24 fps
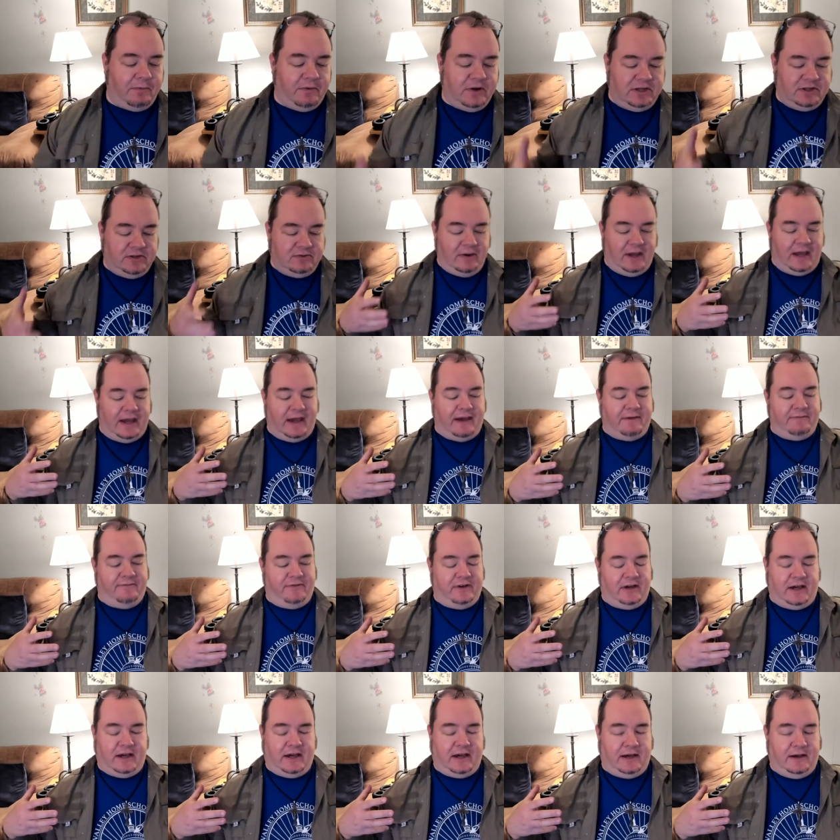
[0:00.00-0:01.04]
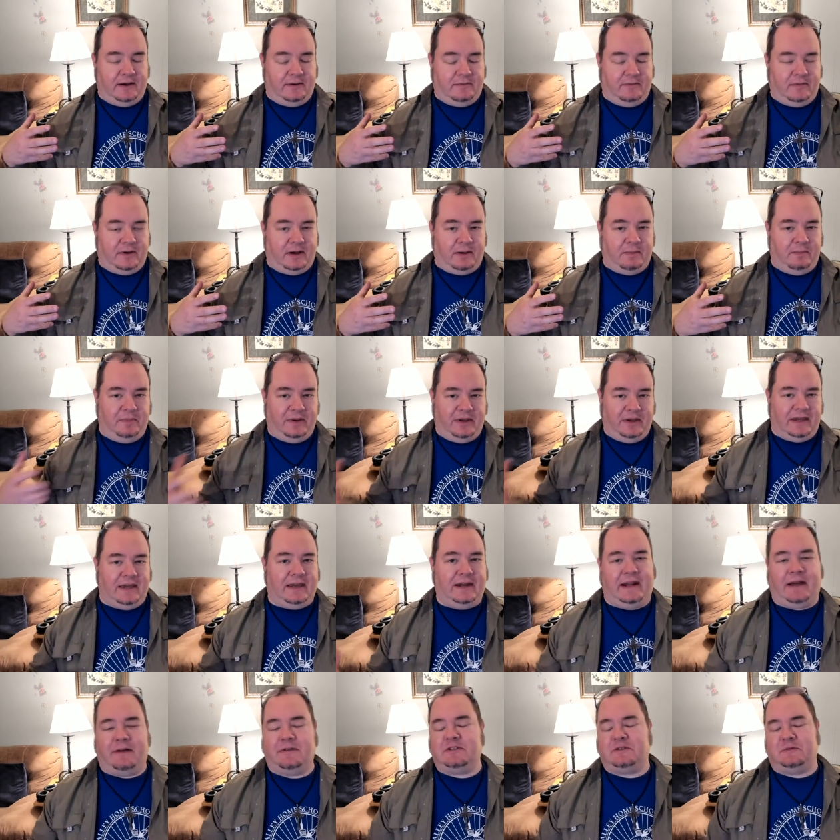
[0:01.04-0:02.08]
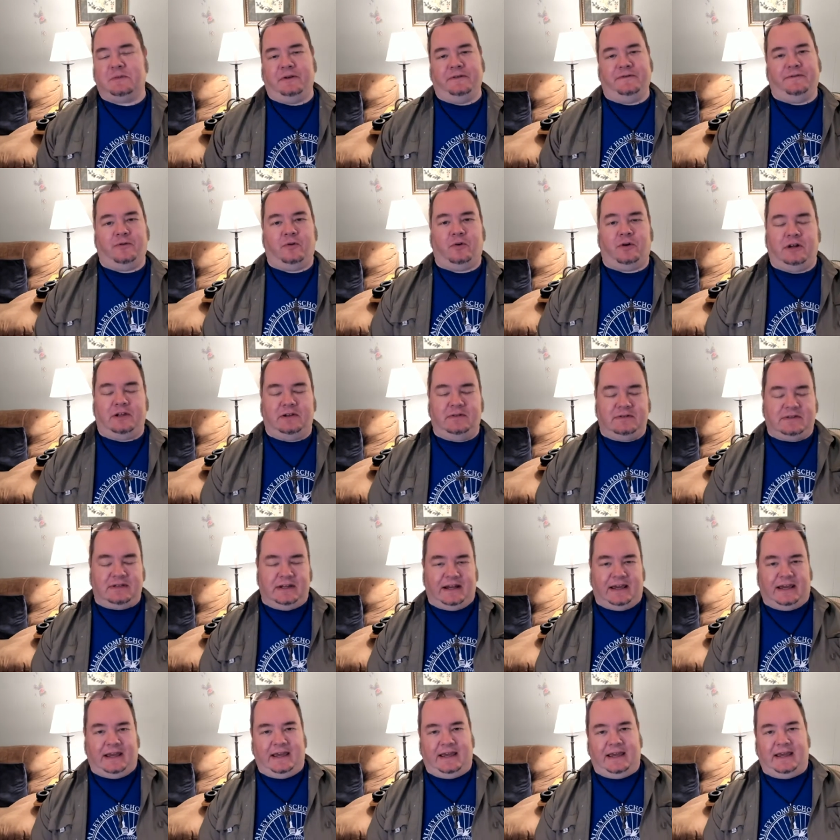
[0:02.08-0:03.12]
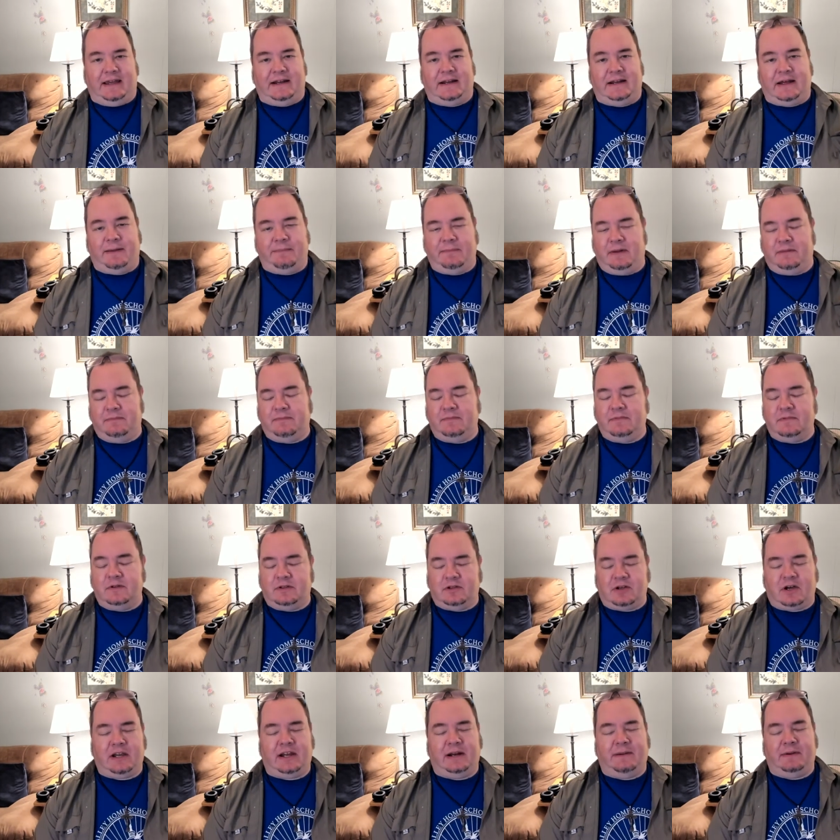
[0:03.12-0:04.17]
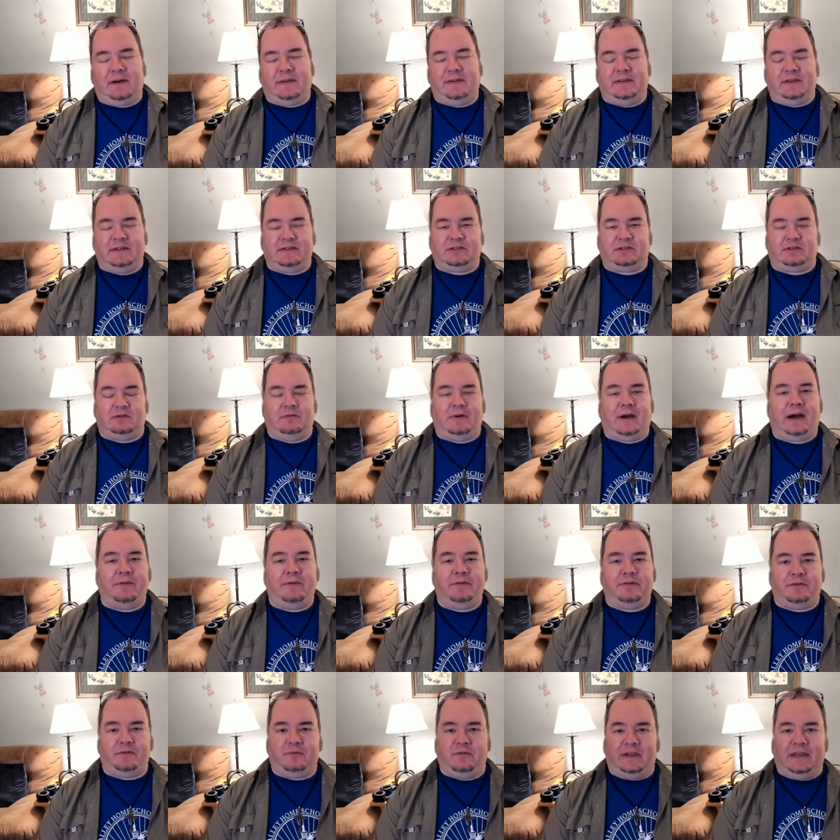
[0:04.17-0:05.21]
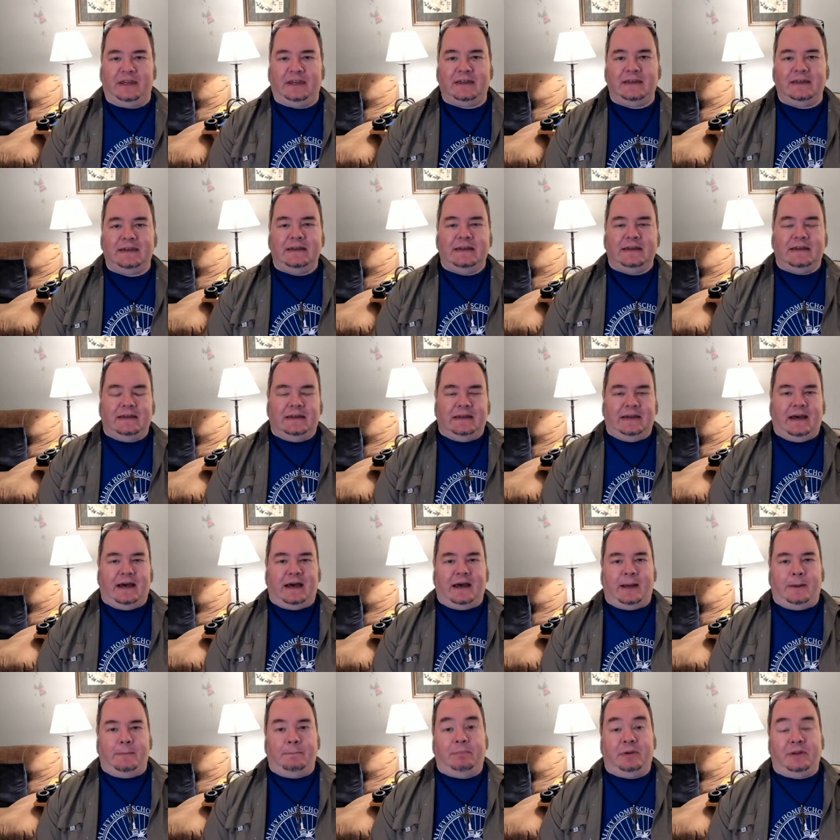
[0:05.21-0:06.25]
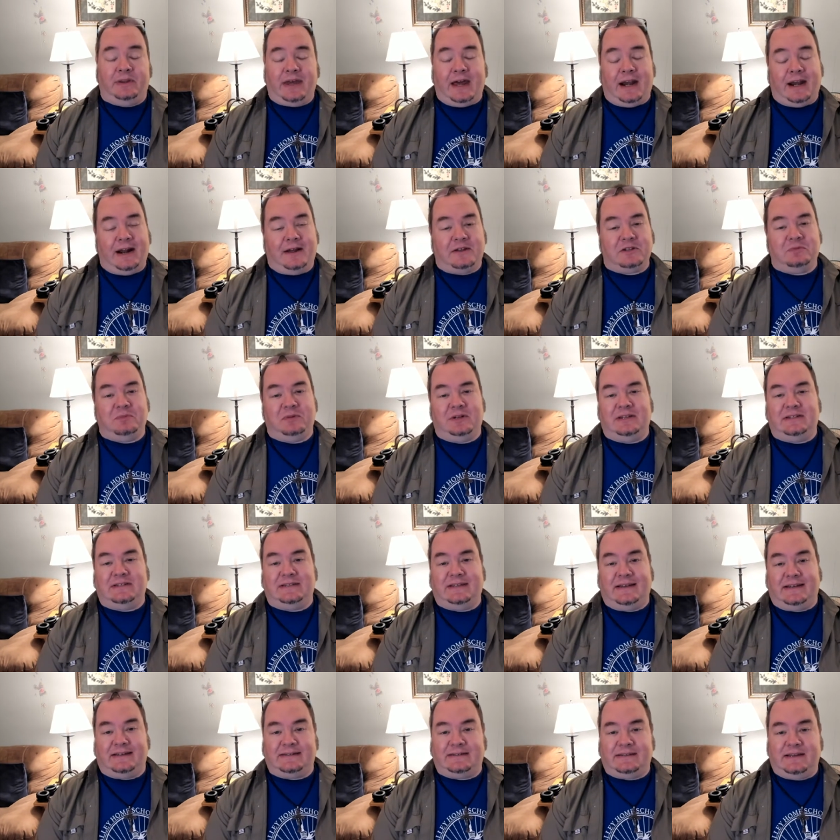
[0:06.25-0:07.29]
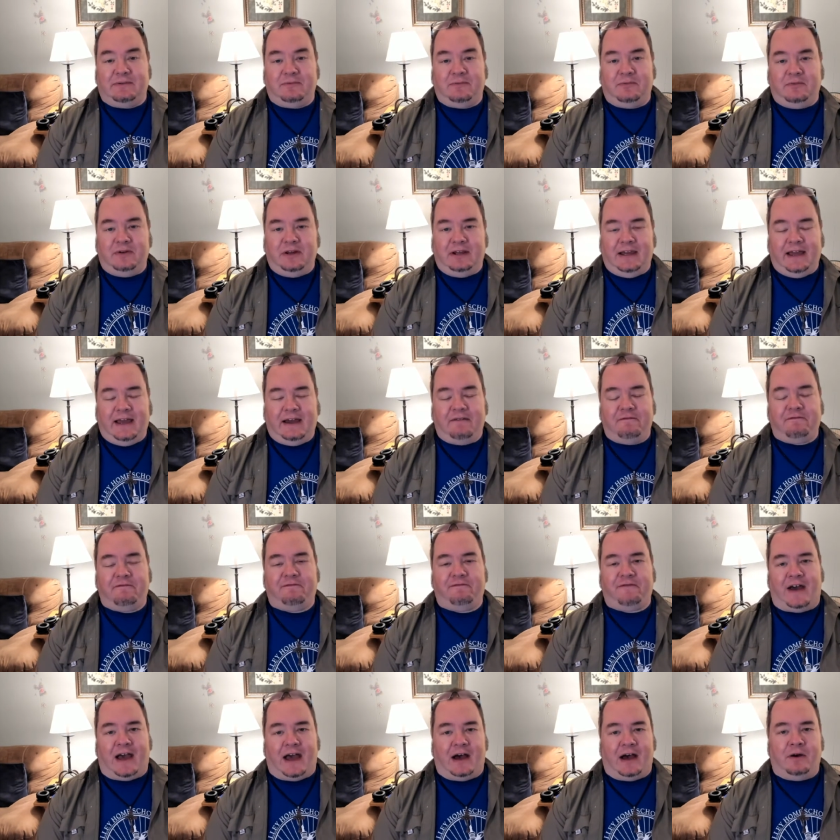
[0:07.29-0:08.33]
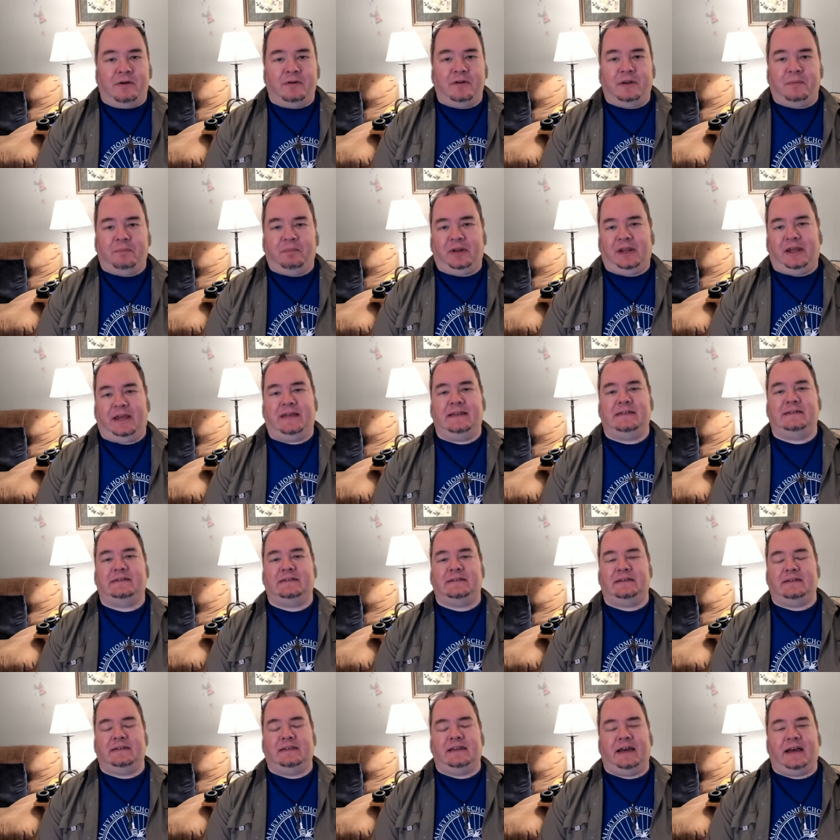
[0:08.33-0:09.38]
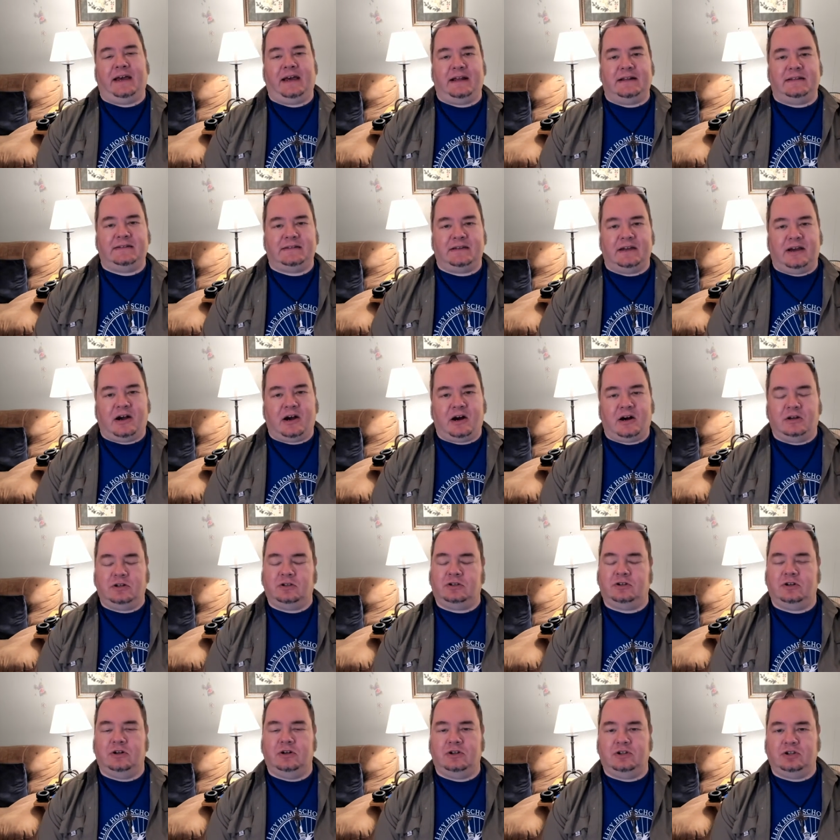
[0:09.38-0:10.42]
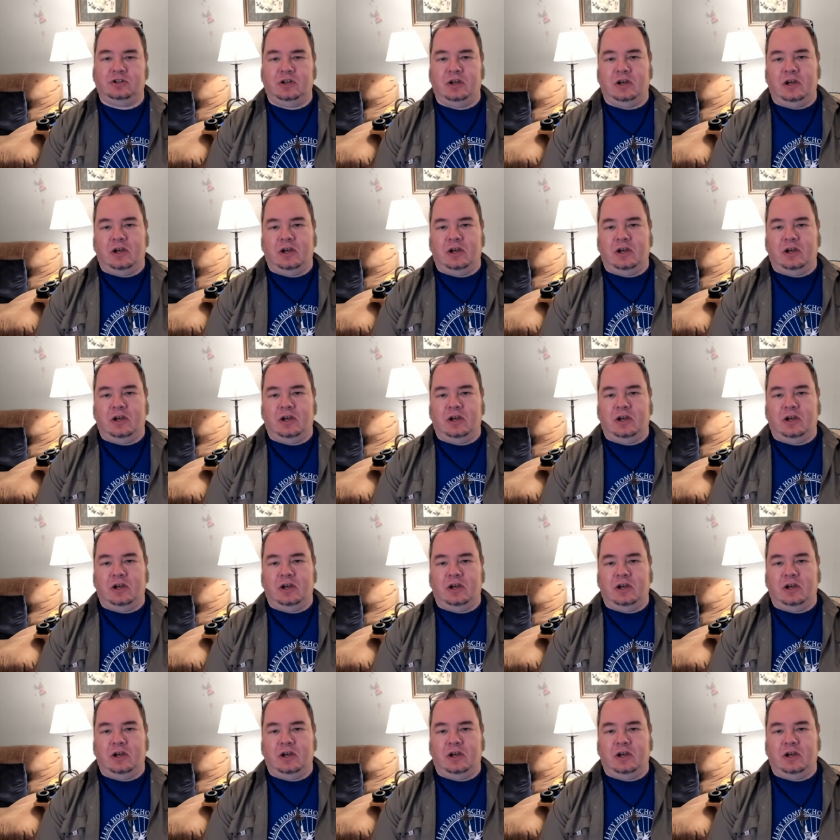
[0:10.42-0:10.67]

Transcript: we do have a, a, big announcement for you today, and I'll be talking about this throughout the week. Um, but that announcement is this that we have found the place that our church